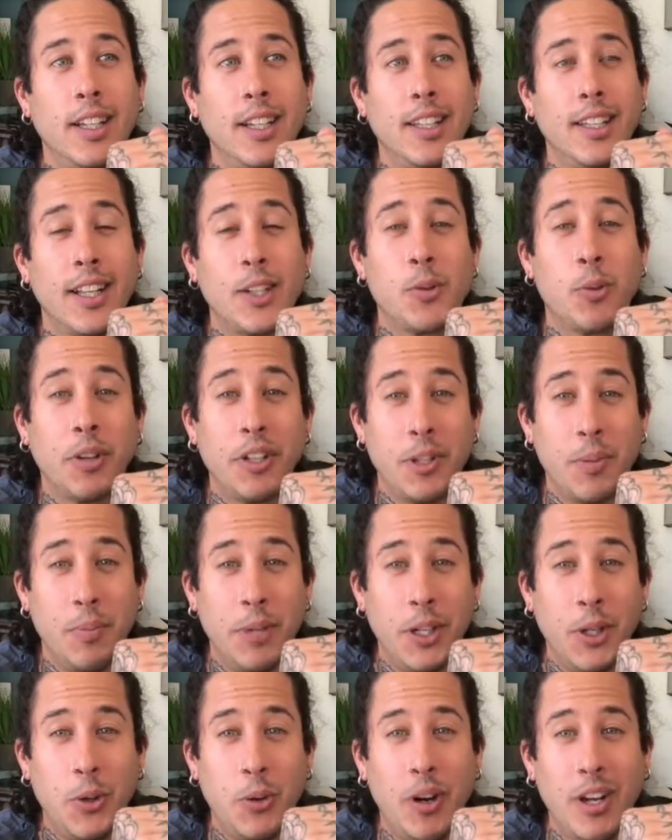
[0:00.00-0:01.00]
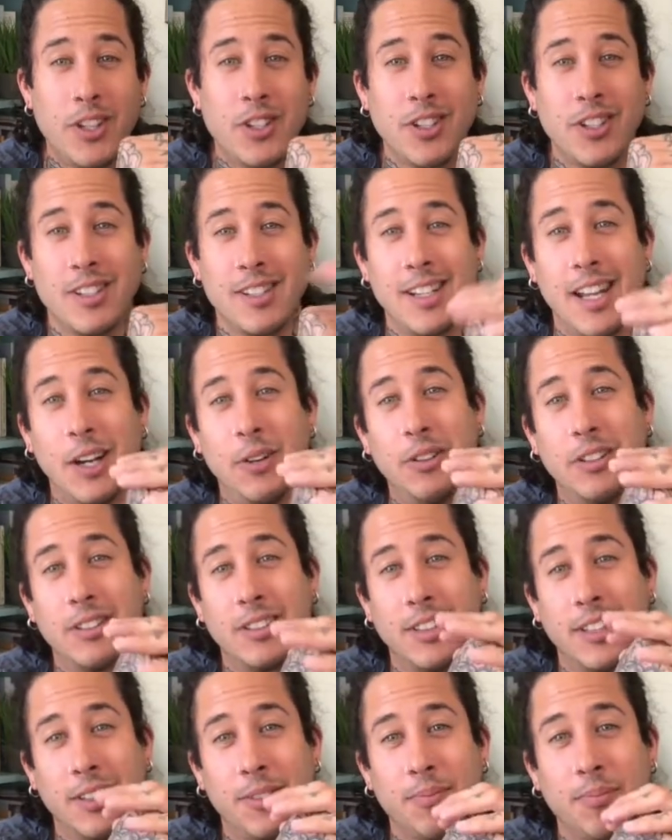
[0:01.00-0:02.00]
That's one of the big questions now,
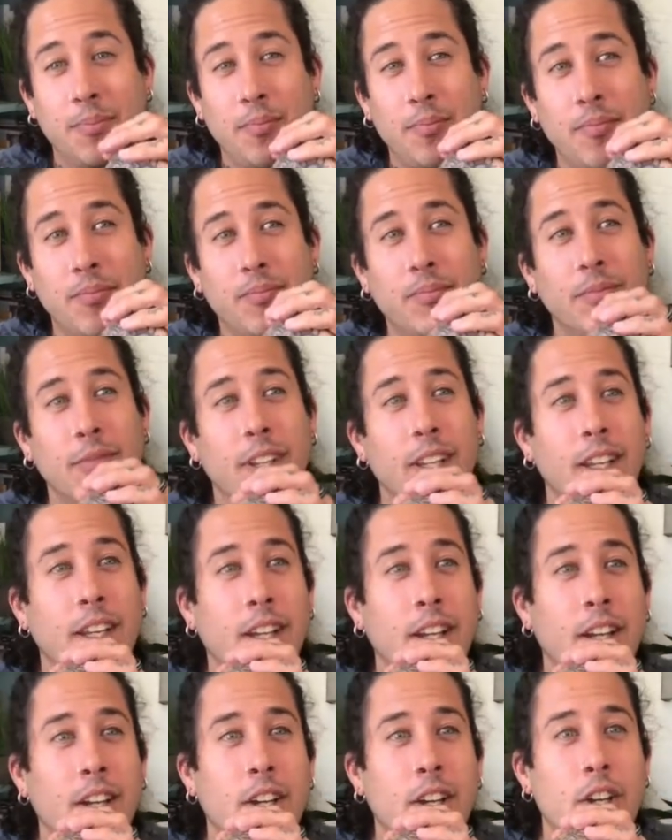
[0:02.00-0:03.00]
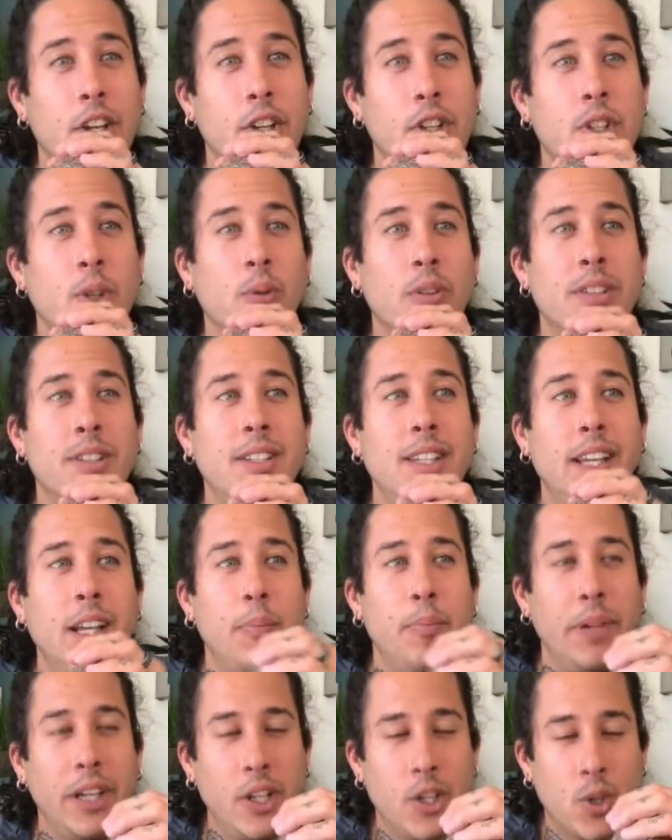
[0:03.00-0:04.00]
isn't it? So we're seeing a
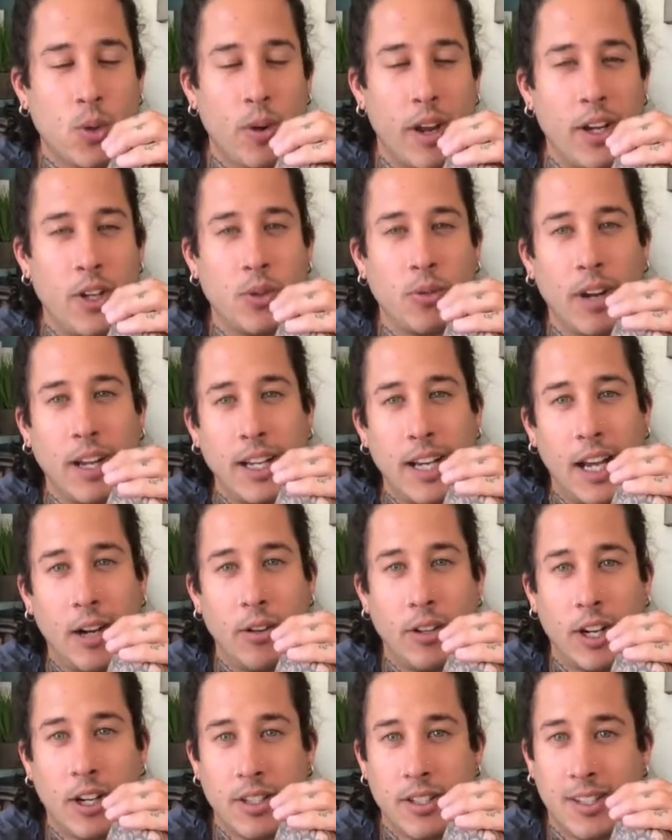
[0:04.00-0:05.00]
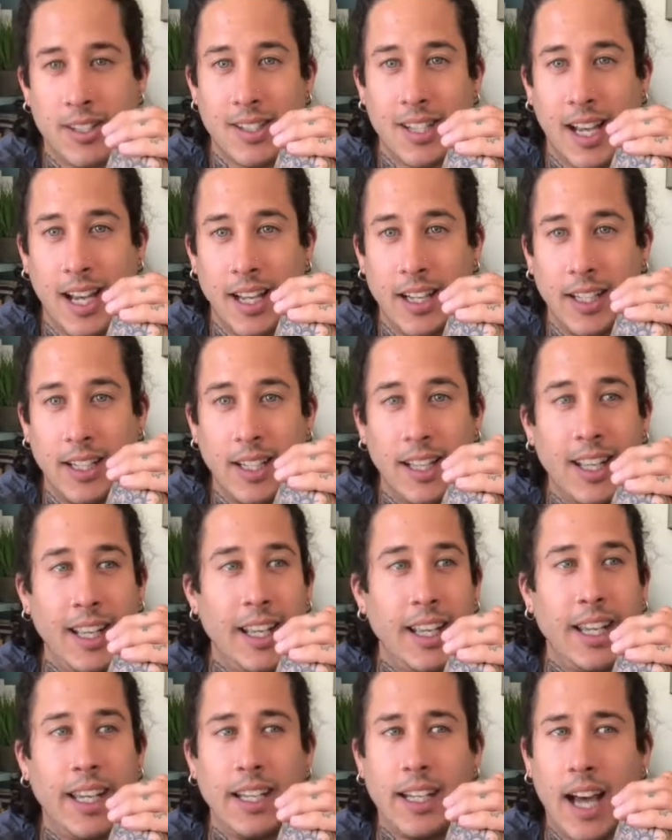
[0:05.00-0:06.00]
big trend right now in our society.
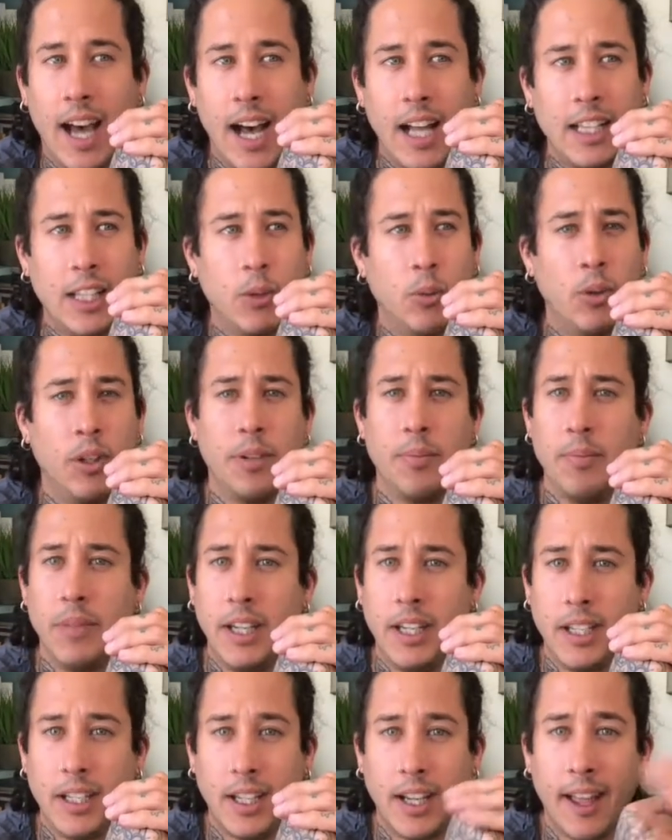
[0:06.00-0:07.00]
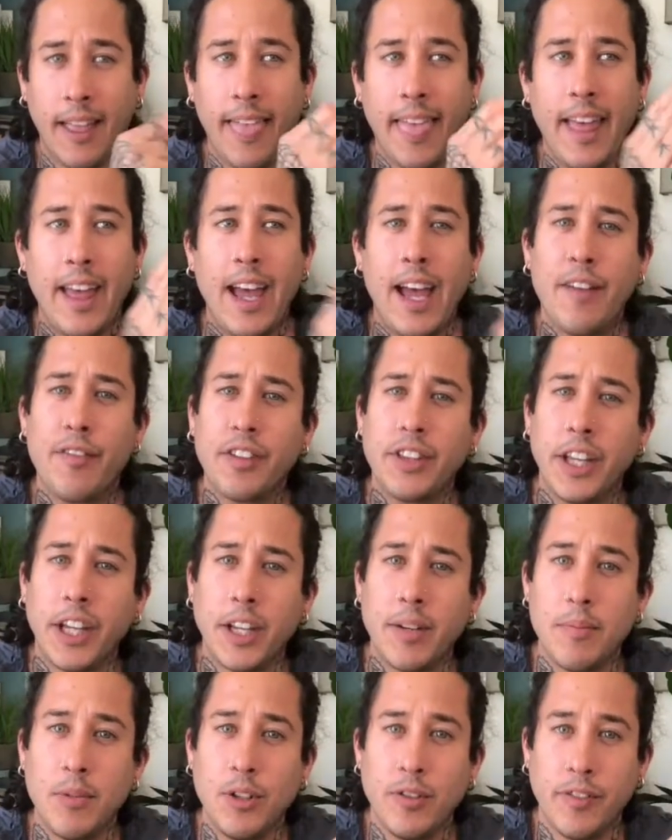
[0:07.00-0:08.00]
In Hollywood, media, everything
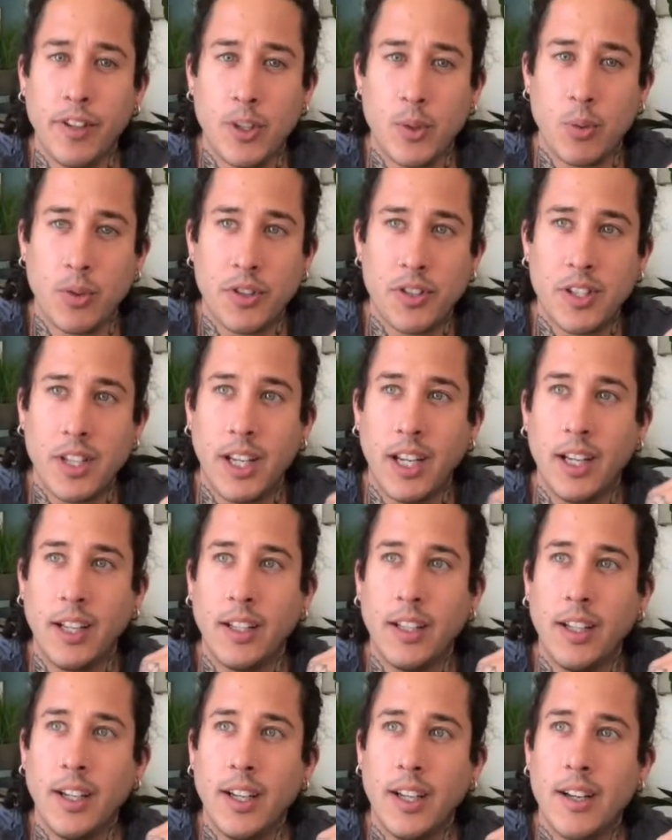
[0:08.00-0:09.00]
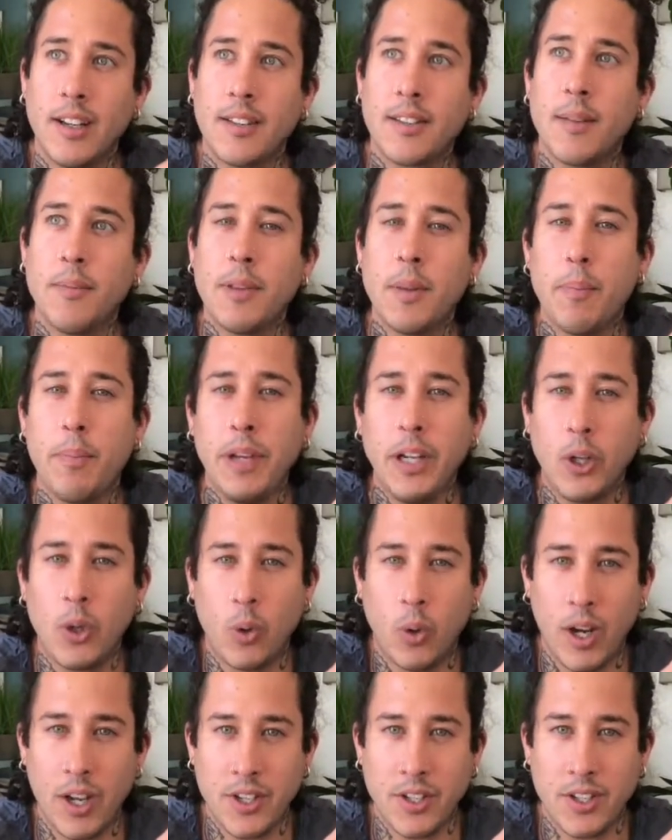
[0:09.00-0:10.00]
in movies, we're seeing some of the big
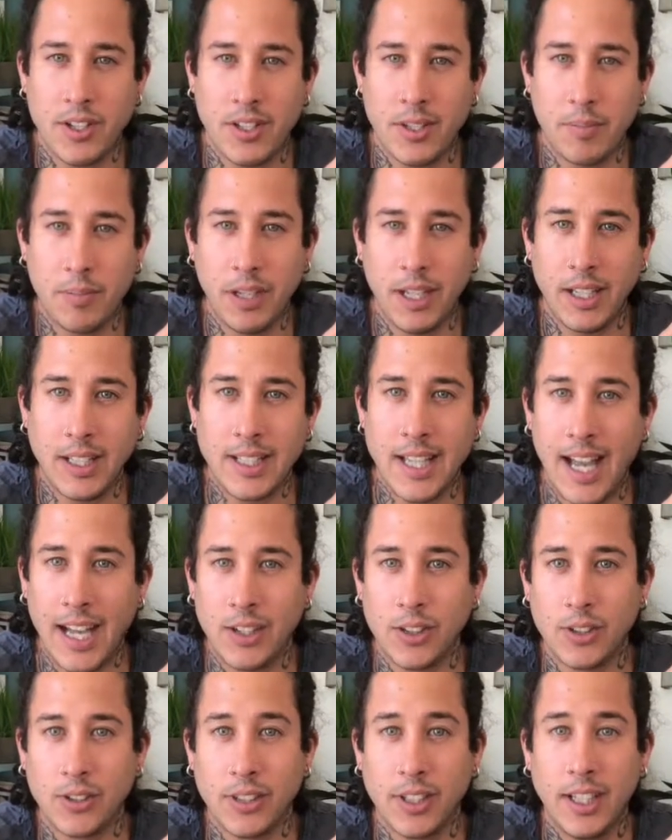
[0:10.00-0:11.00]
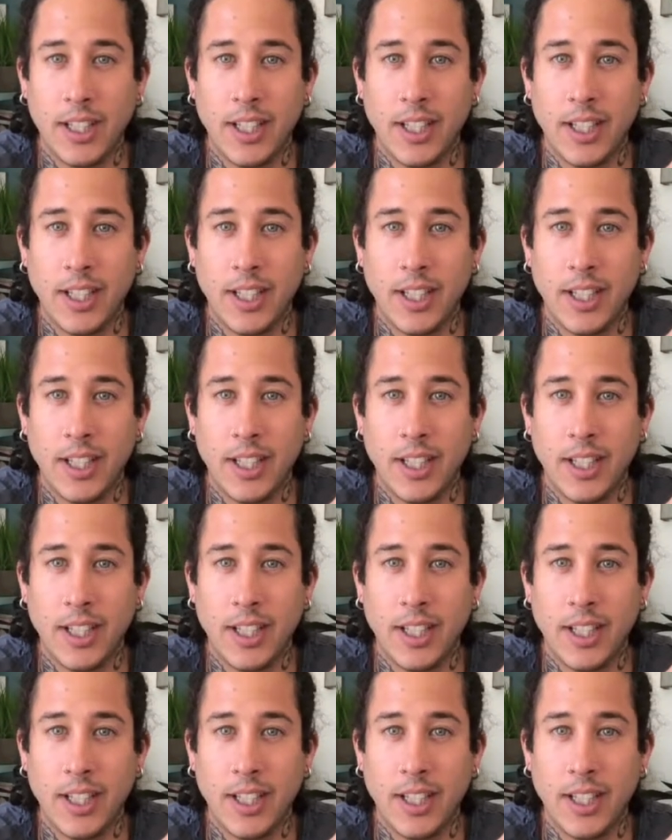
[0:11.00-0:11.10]
questions being tackled.